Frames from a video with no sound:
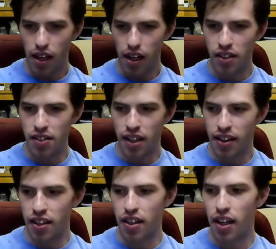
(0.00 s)
It was like
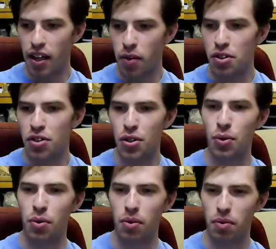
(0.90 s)
this. It was
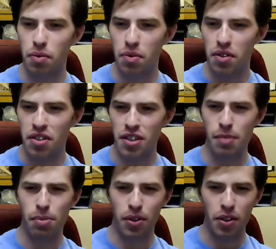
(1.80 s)
too simple.